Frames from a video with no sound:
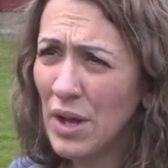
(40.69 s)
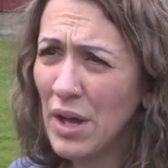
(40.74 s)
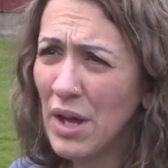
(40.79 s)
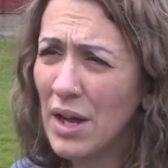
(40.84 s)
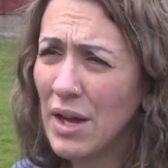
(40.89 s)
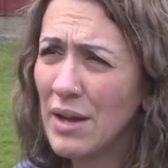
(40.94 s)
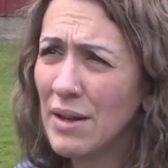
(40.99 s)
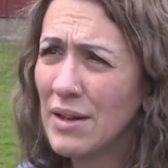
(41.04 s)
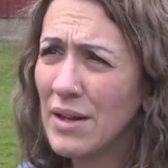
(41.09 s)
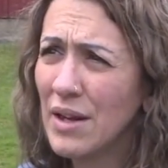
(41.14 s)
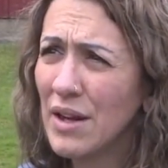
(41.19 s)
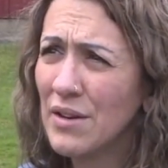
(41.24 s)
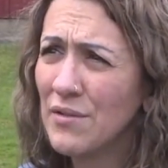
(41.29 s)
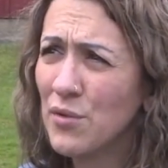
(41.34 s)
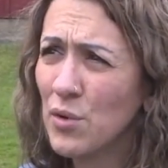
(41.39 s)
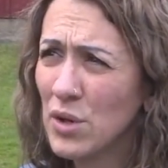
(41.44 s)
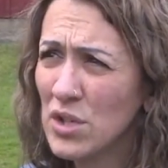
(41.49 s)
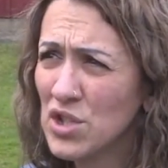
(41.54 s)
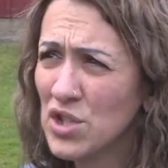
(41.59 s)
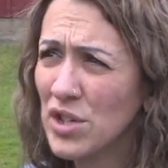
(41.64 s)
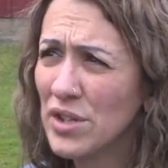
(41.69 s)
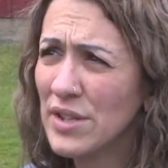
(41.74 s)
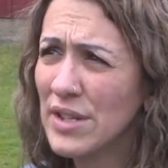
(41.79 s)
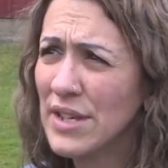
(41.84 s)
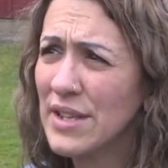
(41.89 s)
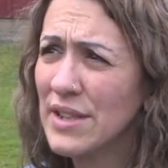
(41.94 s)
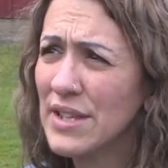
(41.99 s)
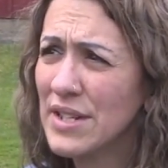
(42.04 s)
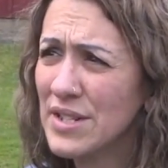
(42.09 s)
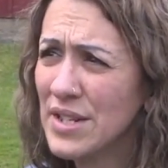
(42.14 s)
Uh,
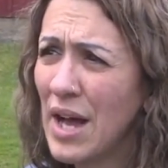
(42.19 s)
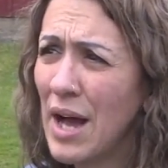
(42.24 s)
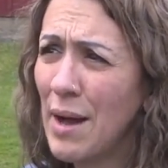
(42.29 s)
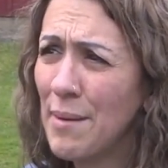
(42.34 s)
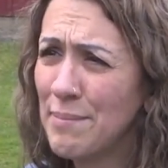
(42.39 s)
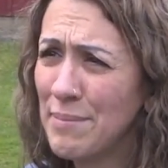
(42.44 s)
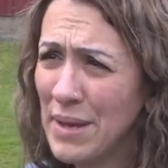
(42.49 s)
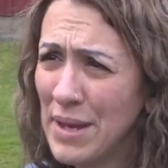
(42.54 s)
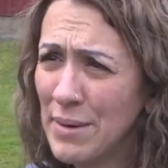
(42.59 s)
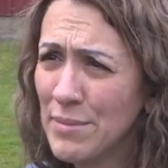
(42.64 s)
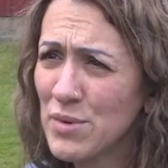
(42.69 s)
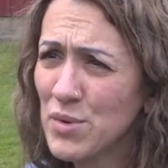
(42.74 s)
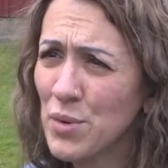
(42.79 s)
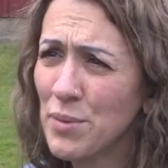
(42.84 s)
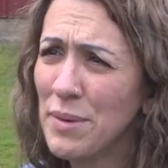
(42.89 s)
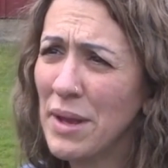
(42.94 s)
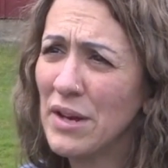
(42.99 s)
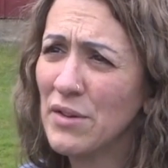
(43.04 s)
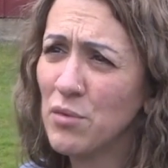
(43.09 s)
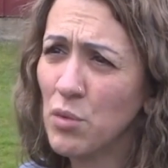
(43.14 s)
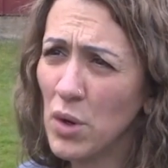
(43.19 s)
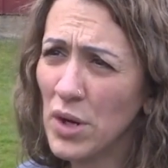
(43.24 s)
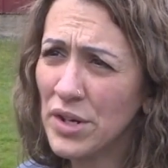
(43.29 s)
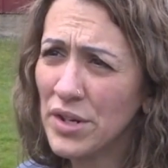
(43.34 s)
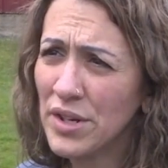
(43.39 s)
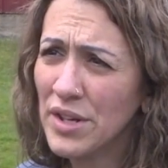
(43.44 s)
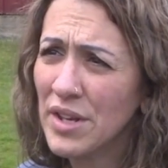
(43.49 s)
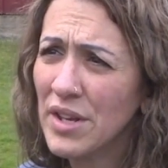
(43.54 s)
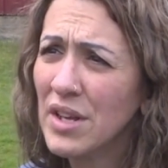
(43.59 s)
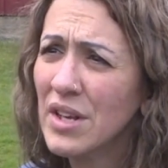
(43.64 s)
unfortunately, the top beams were made of
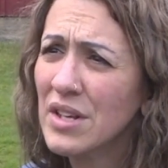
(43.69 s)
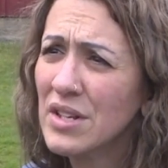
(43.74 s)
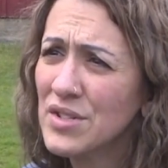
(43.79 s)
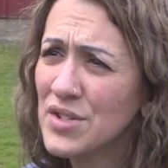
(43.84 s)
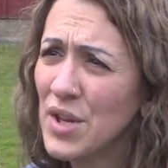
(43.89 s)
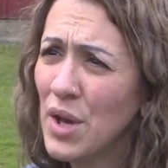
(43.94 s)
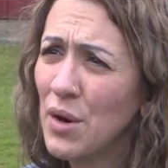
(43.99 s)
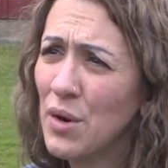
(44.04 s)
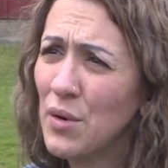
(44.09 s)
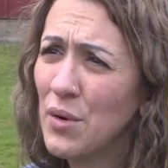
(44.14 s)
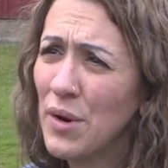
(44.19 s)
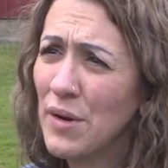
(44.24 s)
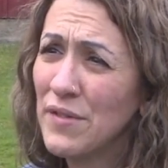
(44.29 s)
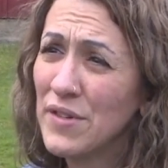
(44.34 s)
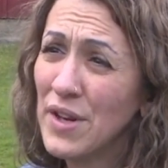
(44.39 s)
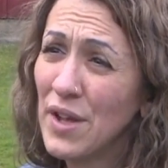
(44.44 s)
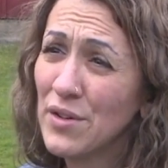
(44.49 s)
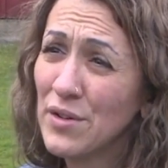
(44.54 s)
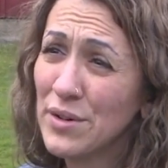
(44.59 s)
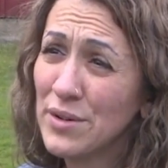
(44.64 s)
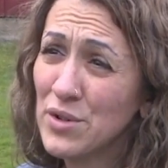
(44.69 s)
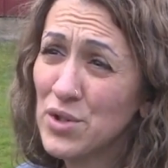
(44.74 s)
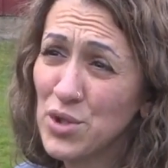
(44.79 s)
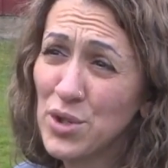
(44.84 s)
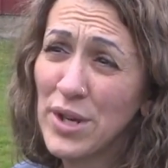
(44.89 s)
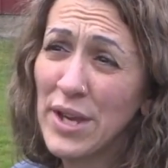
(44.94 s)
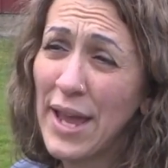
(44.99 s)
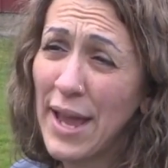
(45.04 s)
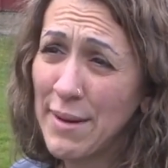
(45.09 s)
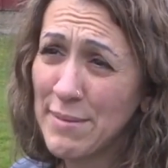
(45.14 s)
wood. So if another
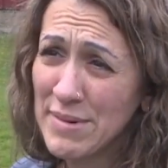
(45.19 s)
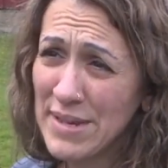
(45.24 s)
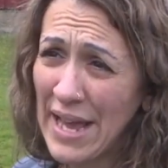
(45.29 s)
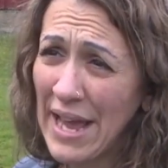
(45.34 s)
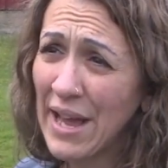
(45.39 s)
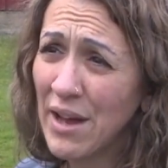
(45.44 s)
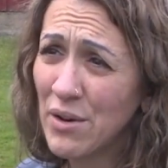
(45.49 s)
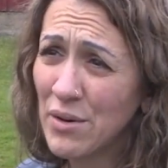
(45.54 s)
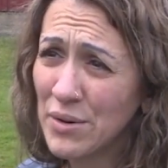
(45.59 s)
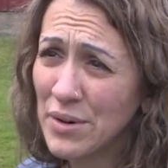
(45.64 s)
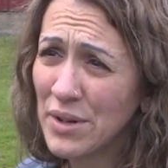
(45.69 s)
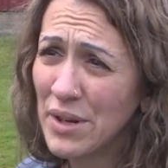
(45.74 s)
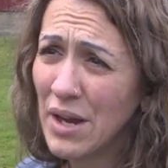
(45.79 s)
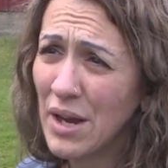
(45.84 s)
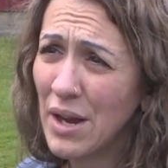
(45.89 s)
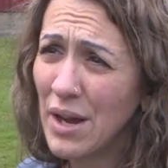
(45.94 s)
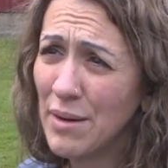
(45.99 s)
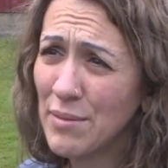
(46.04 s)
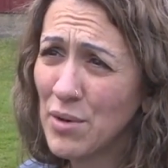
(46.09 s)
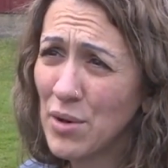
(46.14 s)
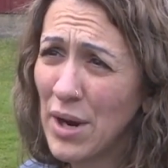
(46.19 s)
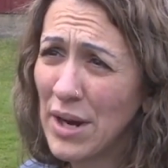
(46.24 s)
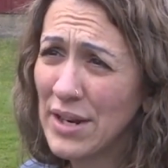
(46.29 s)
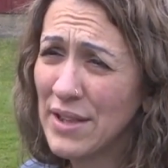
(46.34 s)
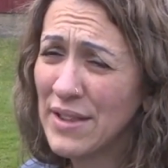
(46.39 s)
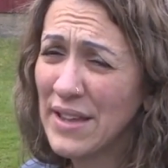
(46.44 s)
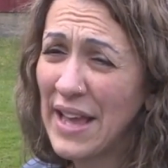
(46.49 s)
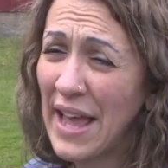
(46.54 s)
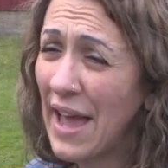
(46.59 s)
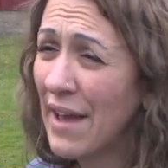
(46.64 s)
tree came down, um, or
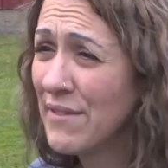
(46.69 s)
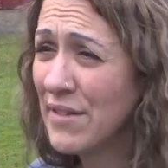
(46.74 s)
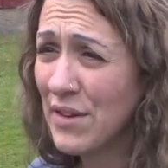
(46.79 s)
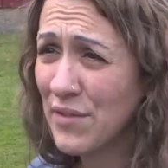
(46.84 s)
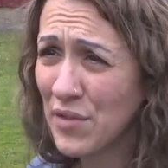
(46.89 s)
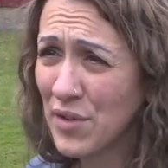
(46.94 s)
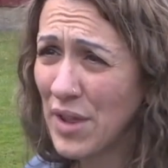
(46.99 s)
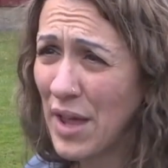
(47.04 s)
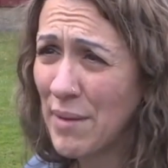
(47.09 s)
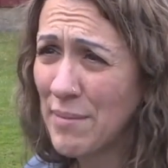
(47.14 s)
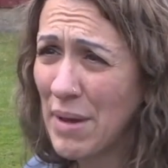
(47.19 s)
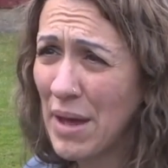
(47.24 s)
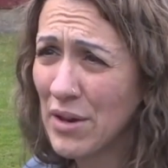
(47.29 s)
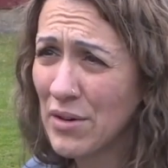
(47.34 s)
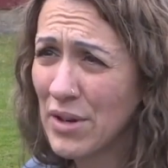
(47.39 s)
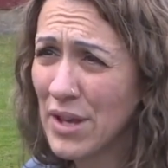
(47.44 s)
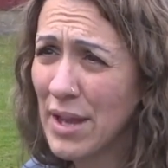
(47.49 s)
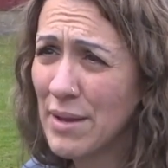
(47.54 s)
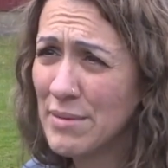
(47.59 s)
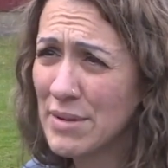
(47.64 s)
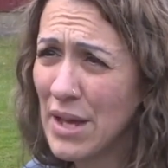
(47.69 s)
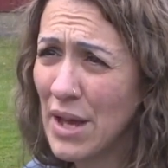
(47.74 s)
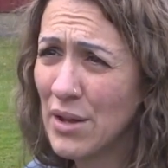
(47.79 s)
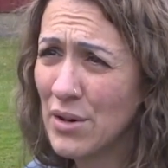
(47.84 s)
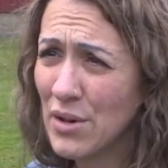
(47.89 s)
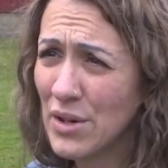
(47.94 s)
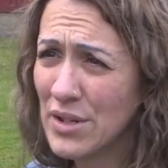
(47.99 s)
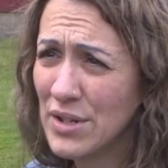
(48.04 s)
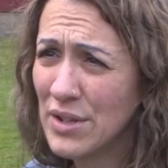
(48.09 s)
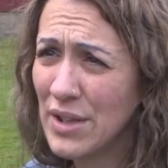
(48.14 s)
anything heavy for that matter, came down
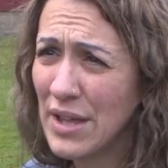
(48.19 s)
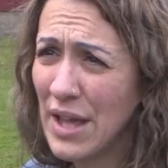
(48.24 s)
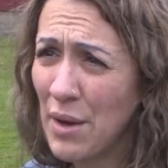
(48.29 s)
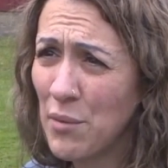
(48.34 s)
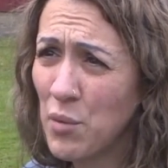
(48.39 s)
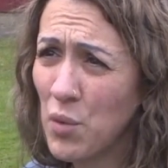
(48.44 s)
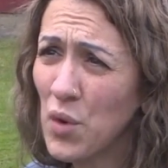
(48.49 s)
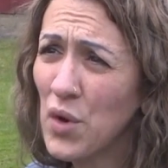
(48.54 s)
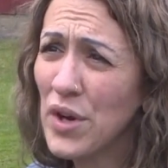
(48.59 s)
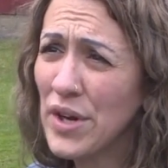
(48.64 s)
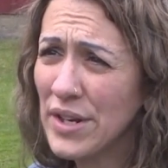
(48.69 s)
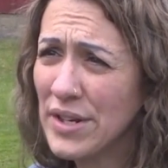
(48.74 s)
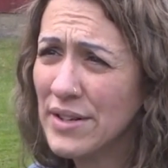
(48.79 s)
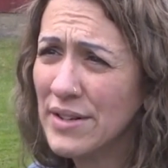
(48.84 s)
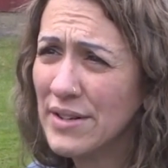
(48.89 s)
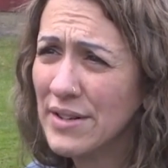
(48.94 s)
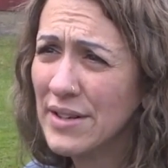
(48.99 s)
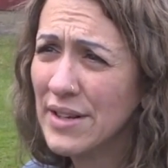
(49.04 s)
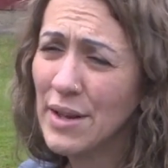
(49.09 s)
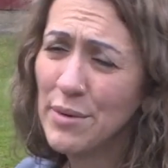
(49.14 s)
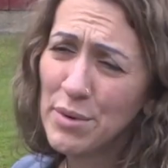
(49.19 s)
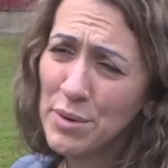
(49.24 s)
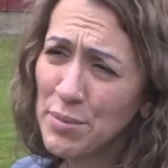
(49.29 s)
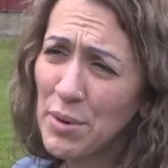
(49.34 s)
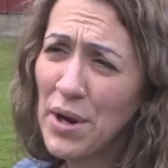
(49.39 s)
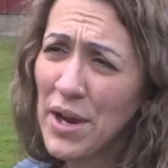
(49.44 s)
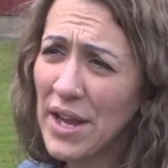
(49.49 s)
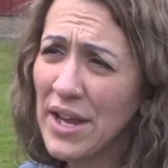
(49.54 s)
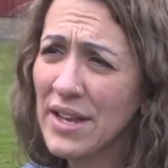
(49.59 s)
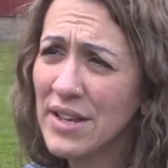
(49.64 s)
onto that wood, it would
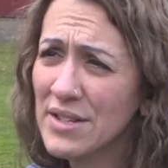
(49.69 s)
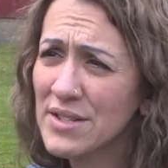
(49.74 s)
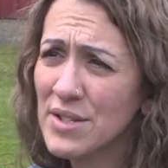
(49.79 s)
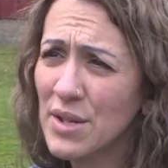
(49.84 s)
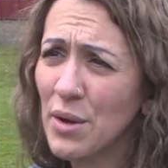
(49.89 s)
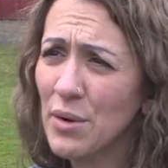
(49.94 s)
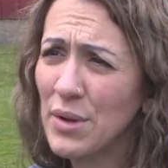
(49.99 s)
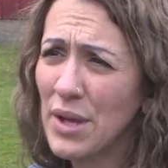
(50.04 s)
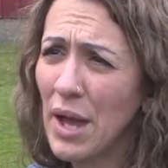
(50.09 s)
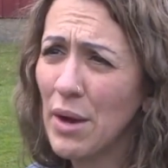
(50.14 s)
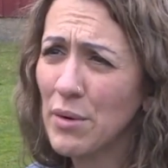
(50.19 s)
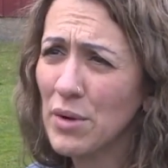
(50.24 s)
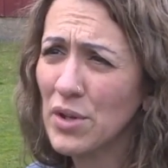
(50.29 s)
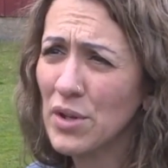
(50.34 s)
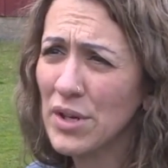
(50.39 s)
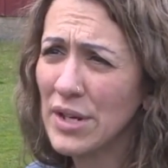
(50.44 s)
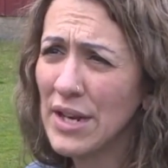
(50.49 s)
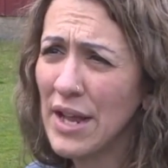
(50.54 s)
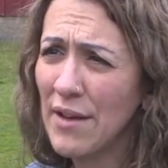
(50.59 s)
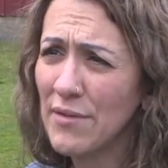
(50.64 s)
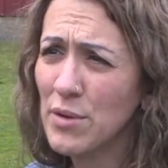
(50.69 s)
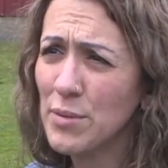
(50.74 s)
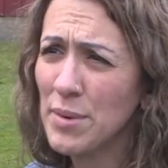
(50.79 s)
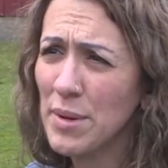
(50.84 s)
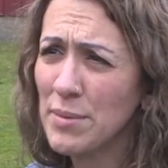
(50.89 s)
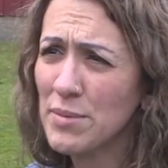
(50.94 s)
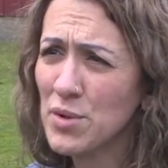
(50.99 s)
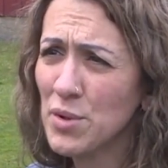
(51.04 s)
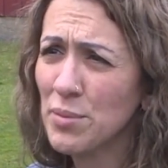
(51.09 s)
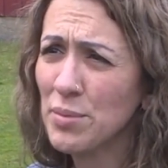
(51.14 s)
break. So yeah, we're looking to have the
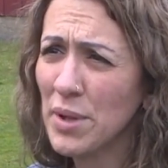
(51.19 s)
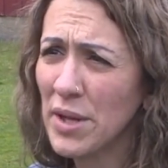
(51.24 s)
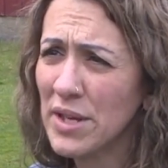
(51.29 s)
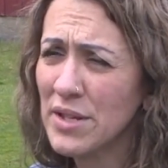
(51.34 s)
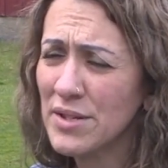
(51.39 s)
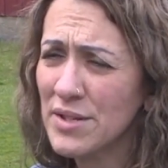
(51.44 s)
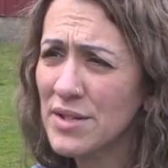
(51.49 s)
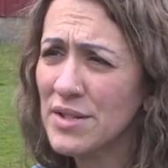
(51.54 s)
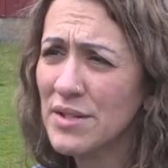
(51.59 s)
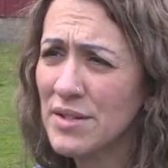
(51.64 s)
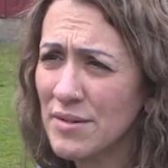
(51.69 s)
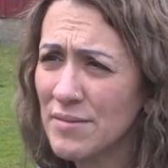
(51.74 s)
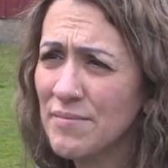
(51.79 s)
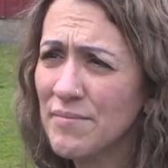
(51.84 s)
beams replaced.